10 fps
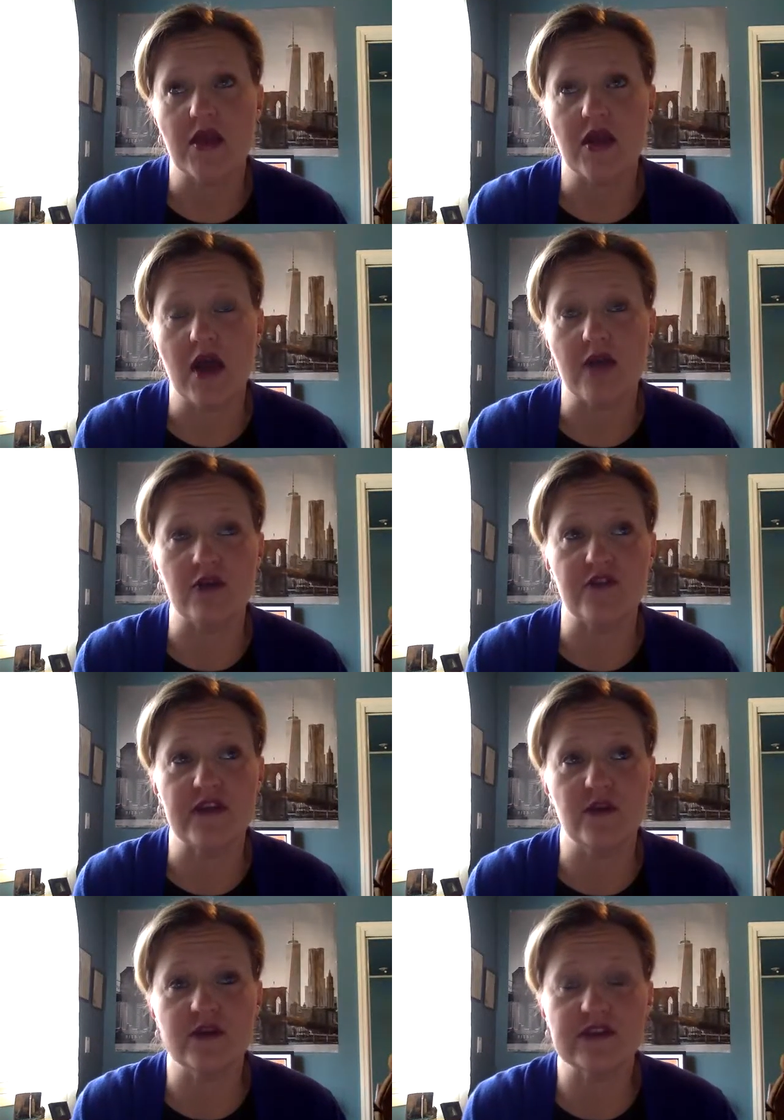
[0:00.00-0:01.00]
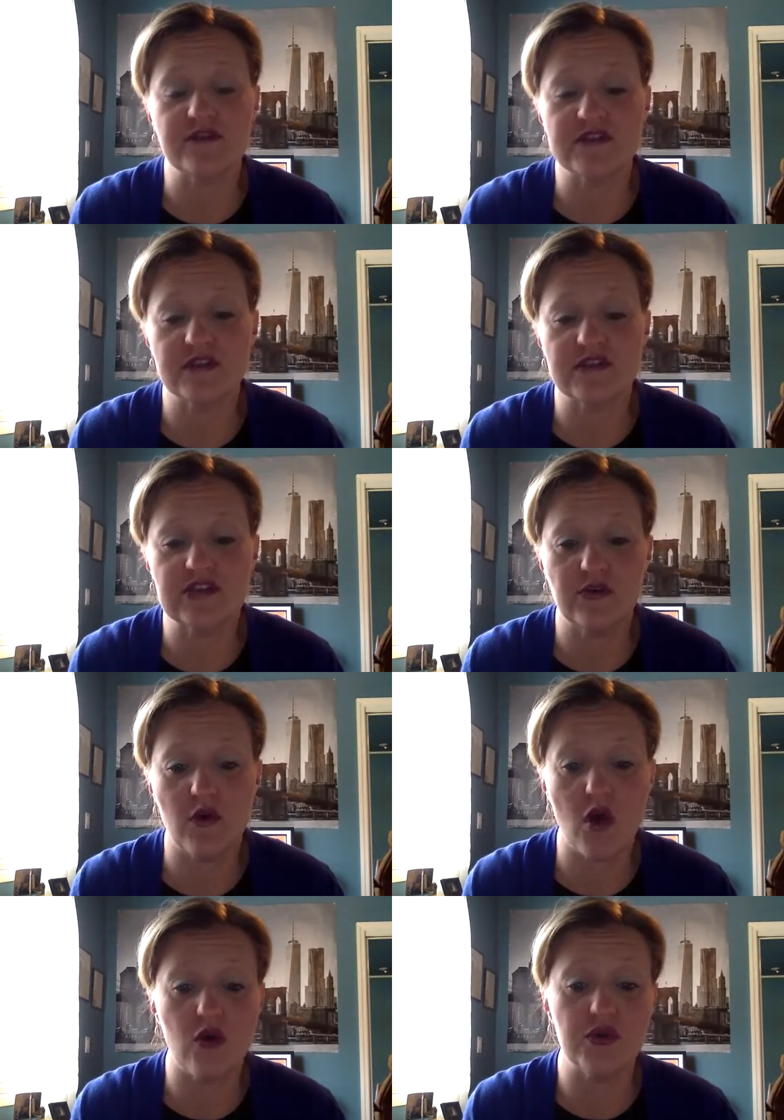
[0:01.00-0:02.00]
don't know if anyone's ever said to you,
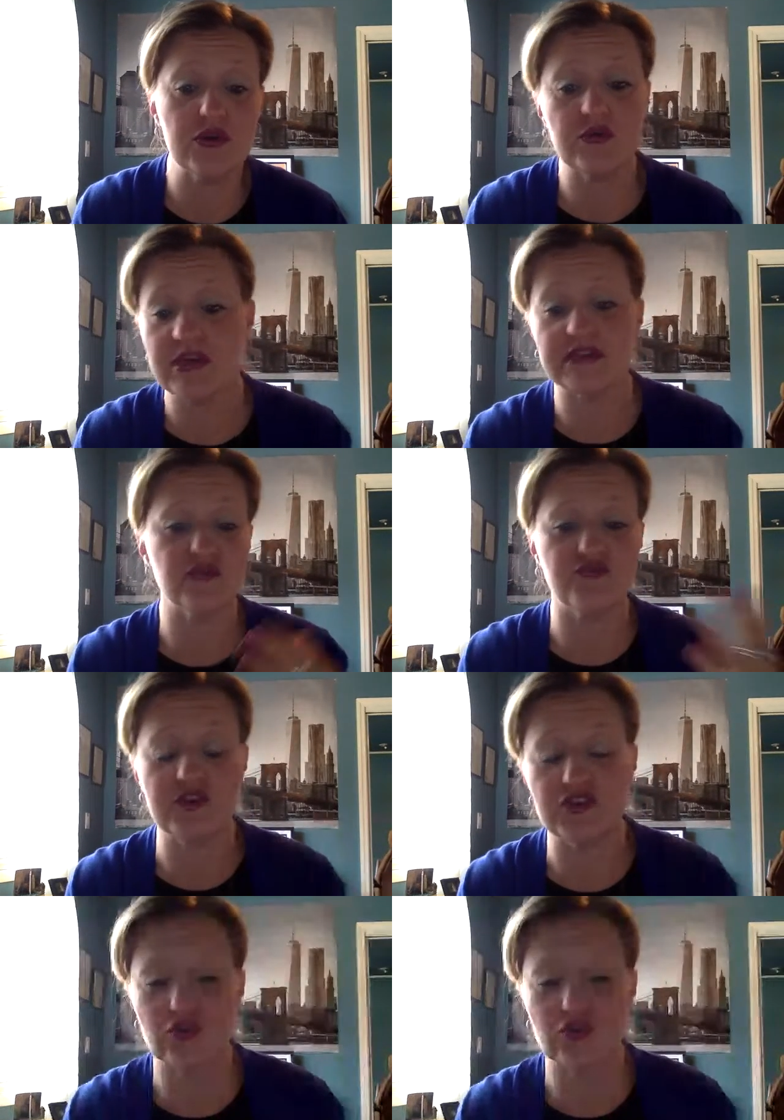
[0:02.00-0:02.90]
"Oh, you need to reach your